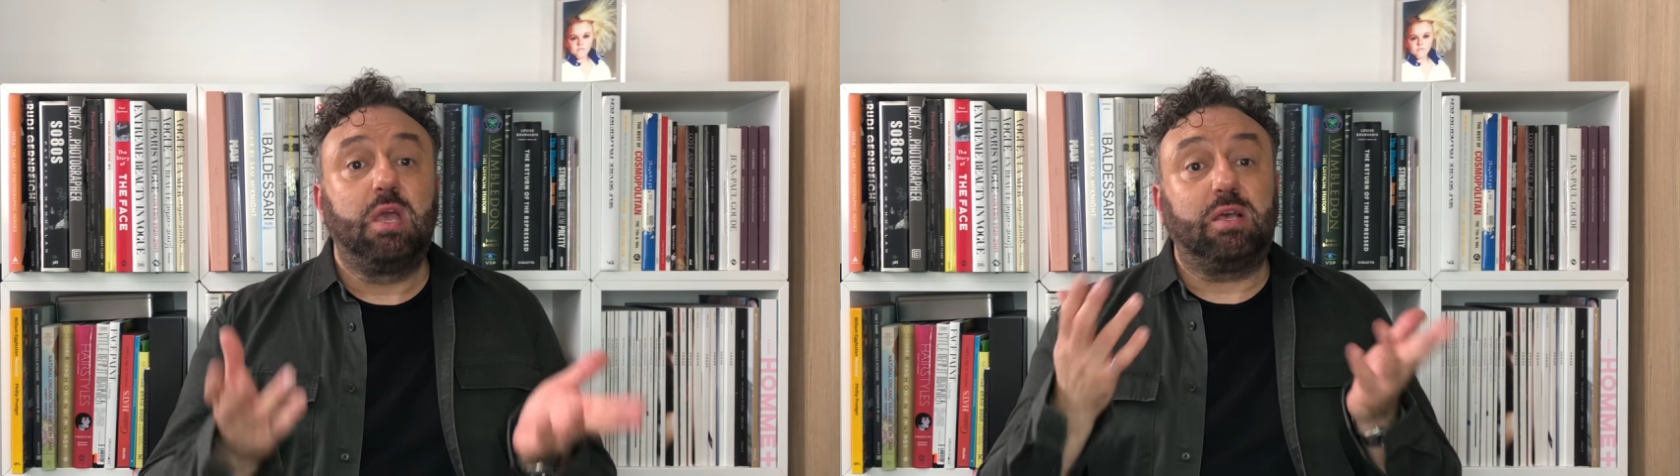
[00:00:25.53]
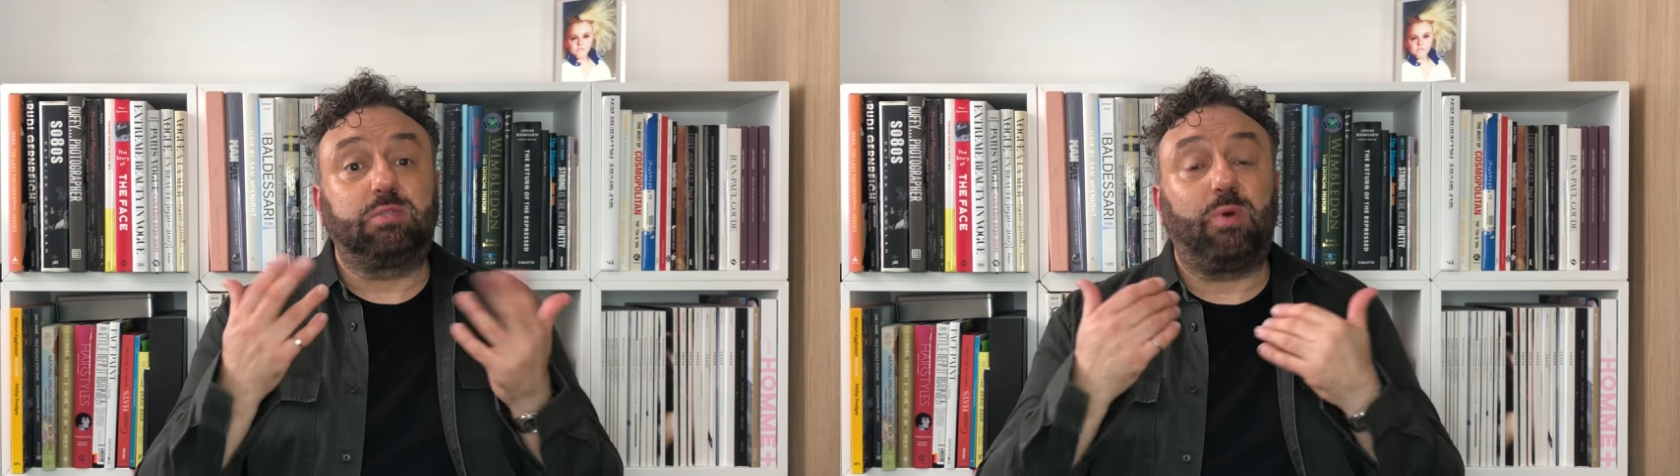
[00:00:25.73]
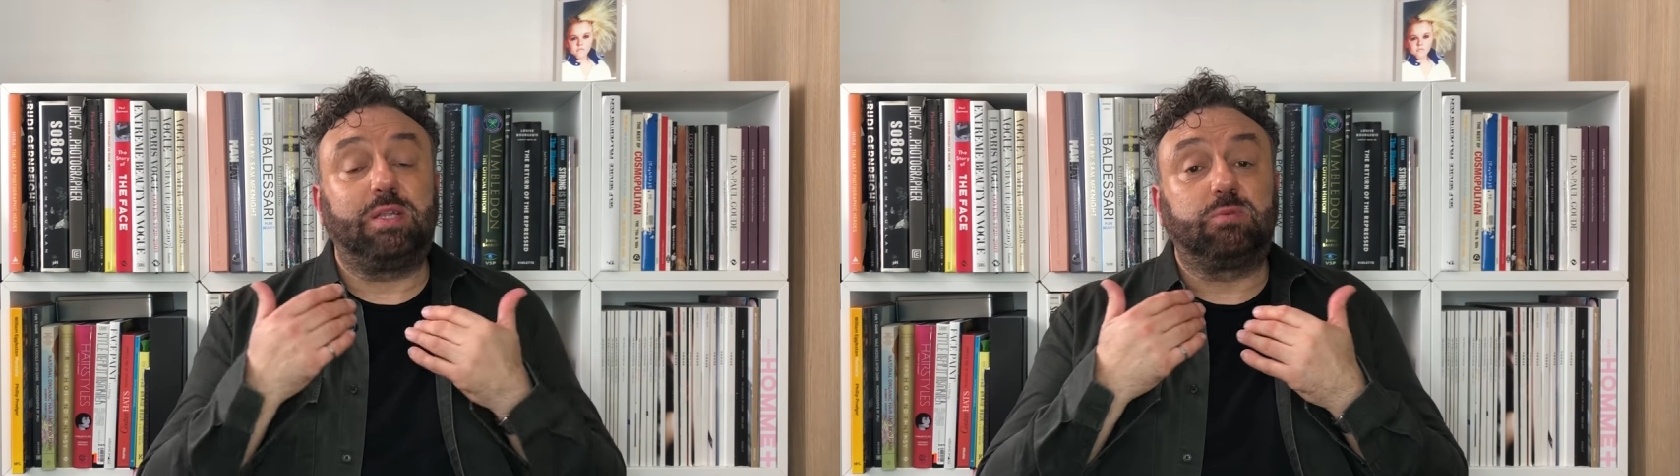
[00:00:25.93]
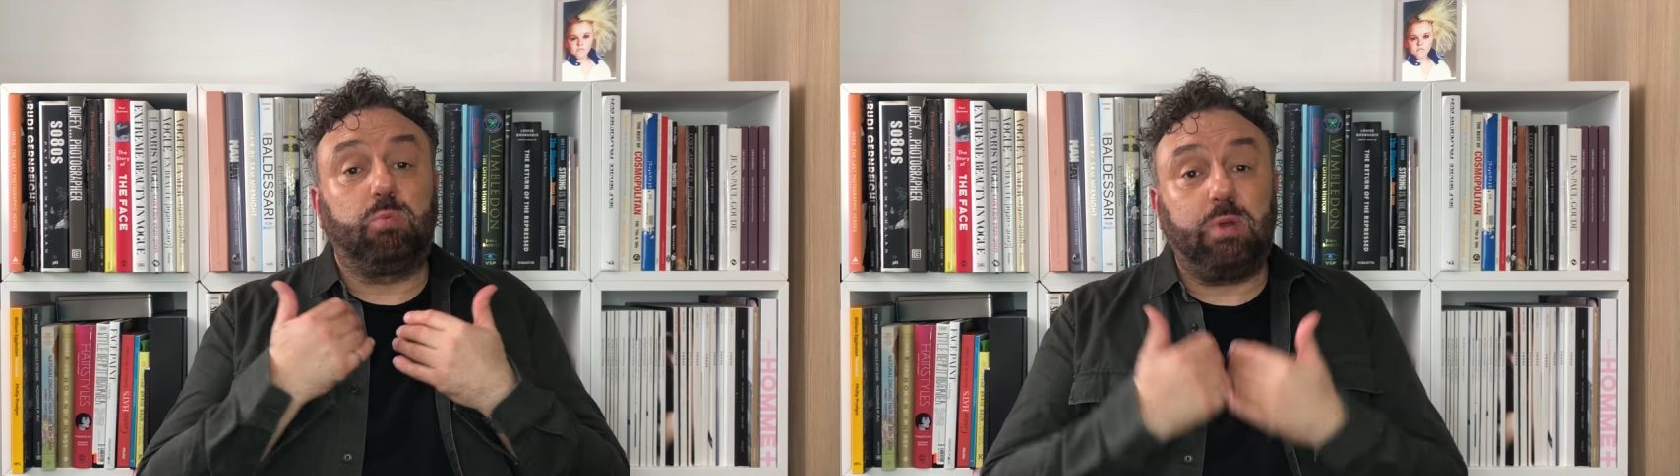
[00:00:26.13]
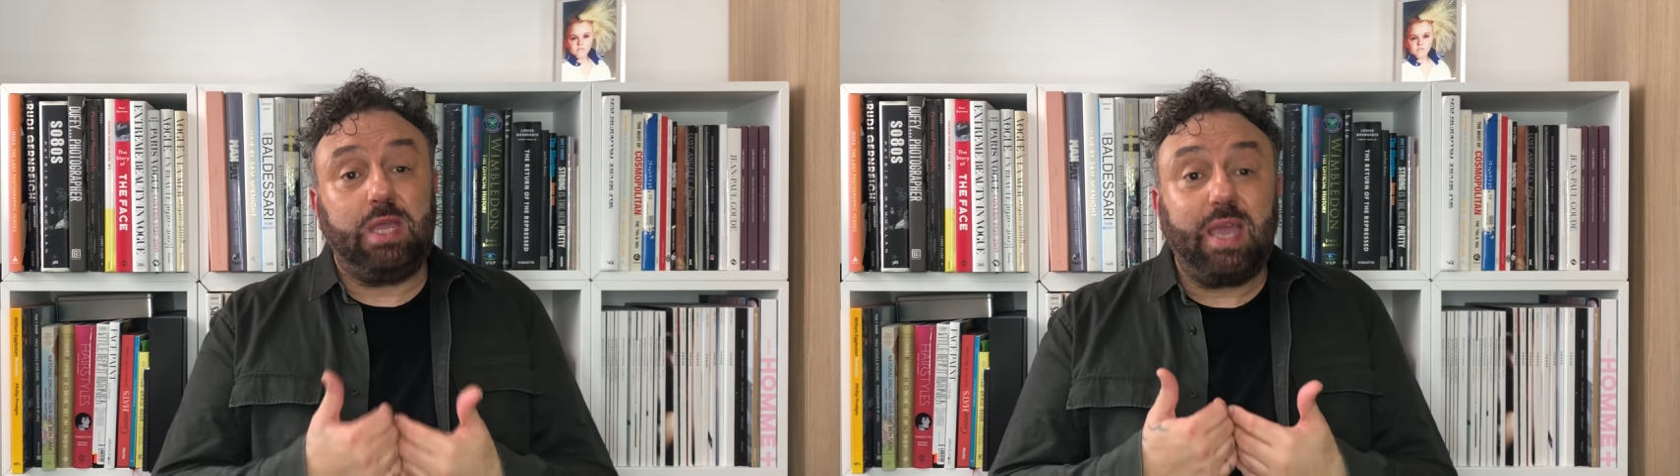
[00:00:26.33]
as well as
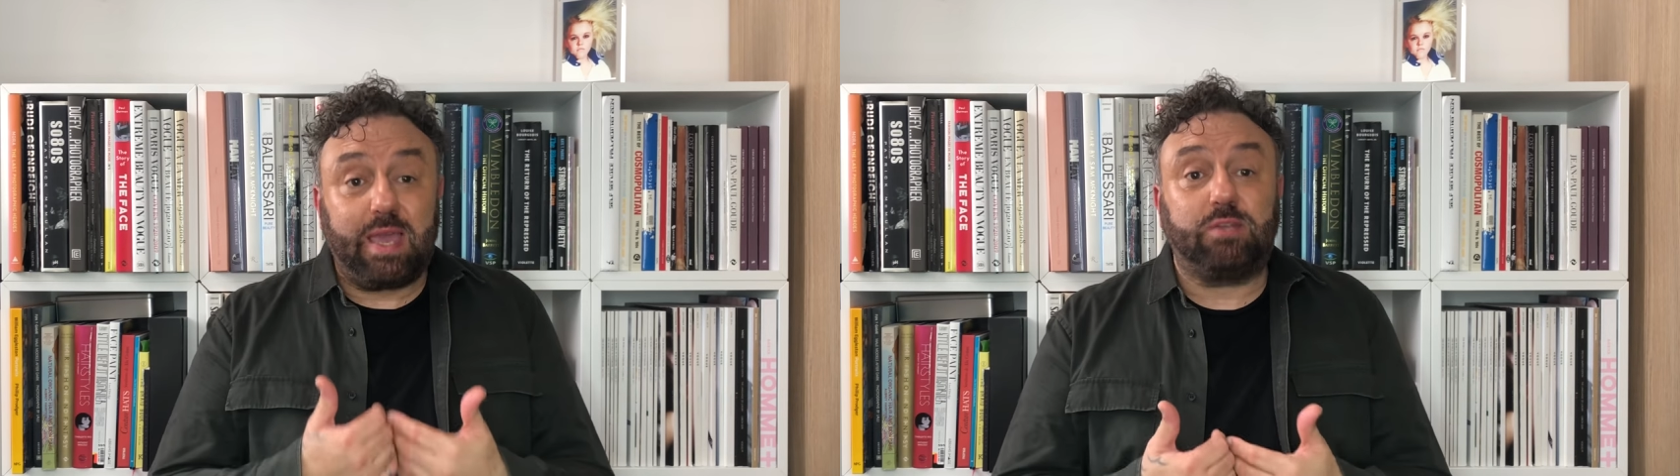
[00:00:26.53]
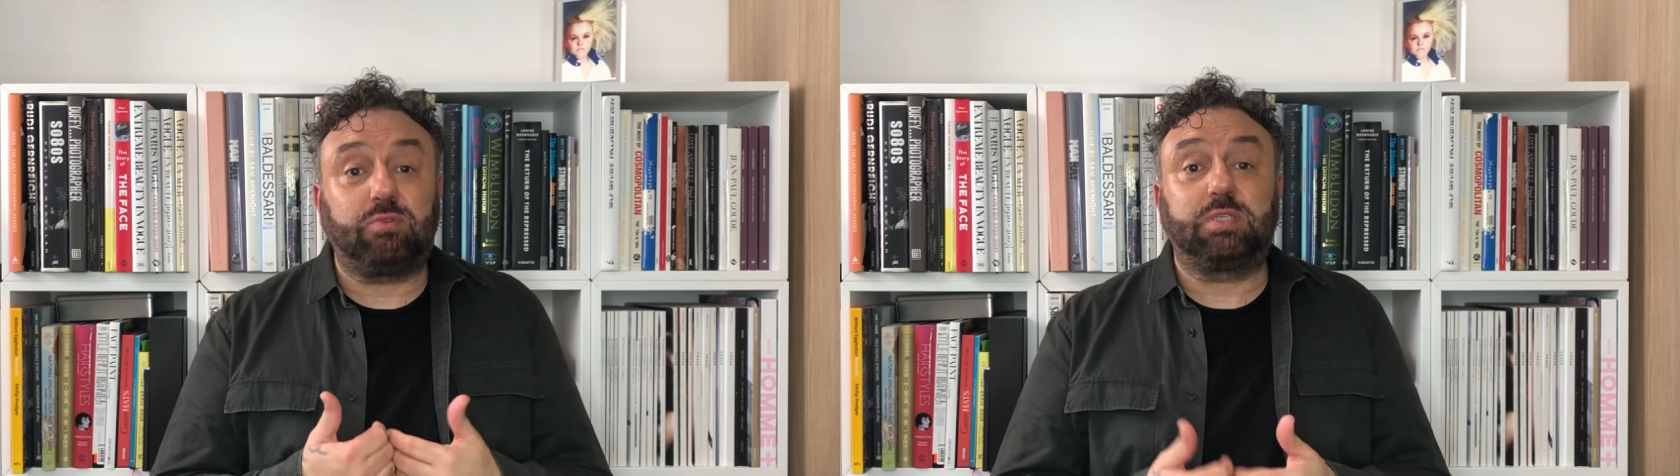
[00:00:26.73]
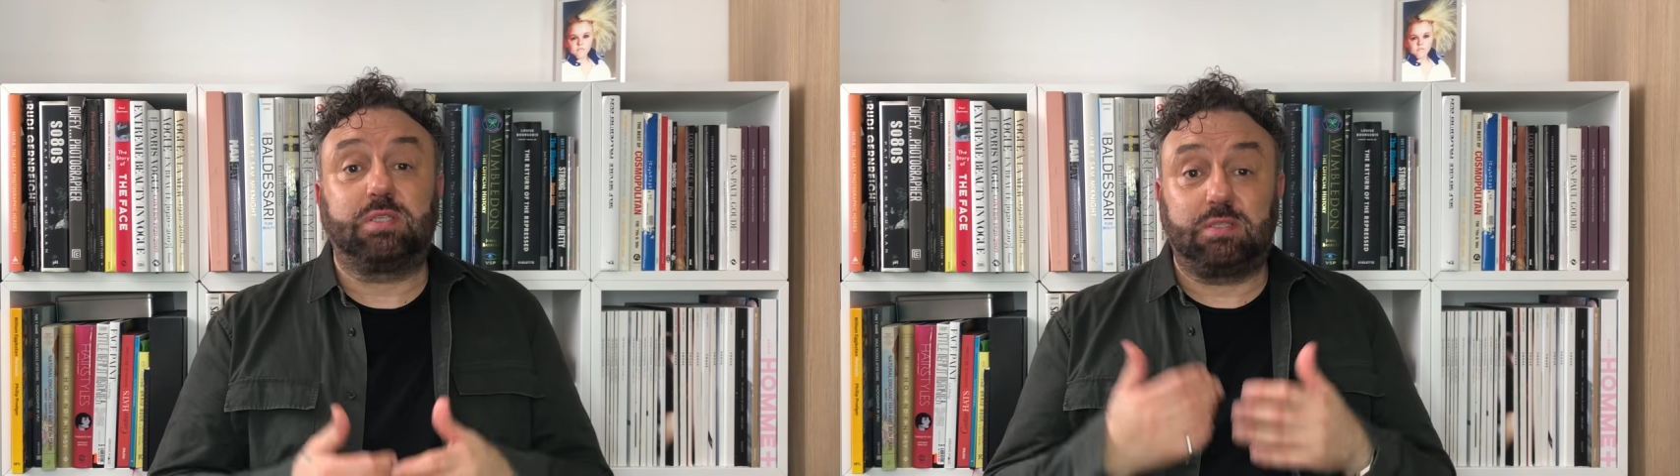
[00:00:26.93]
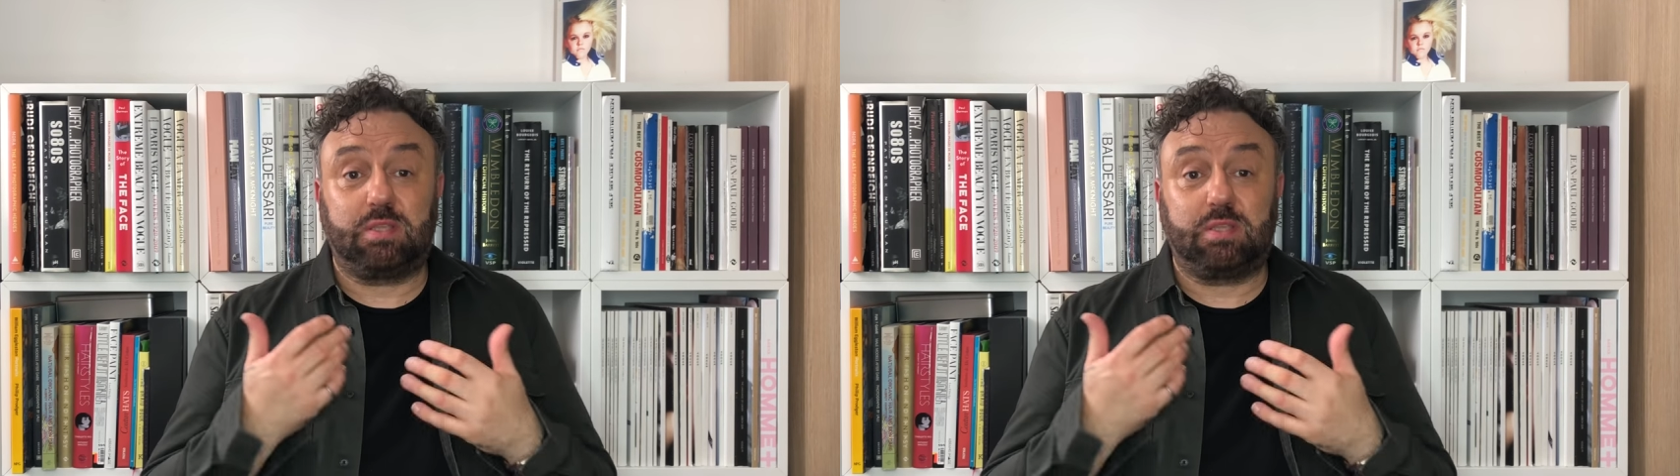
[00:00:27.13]
we hairdressers